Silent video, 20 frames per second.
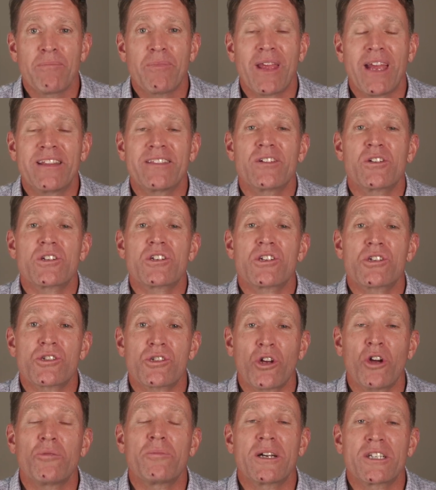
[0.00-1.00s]
And there's
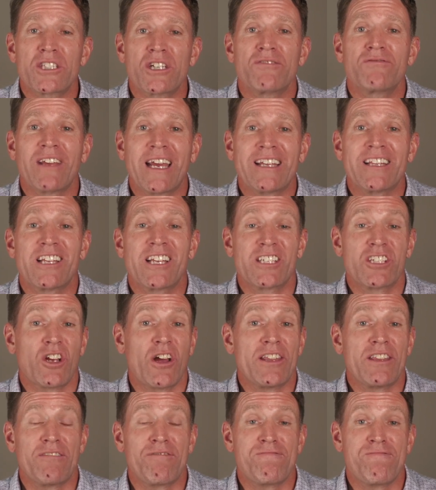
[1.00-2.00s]
so much of that that's
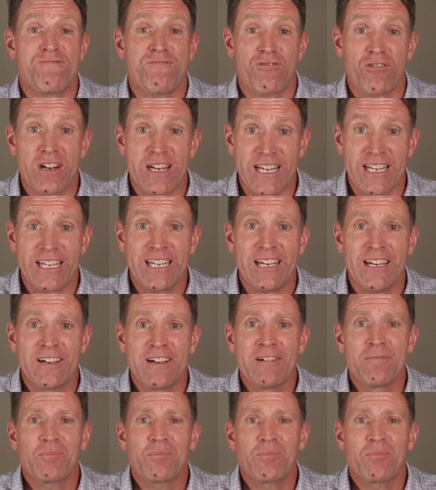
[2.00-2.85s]
either free,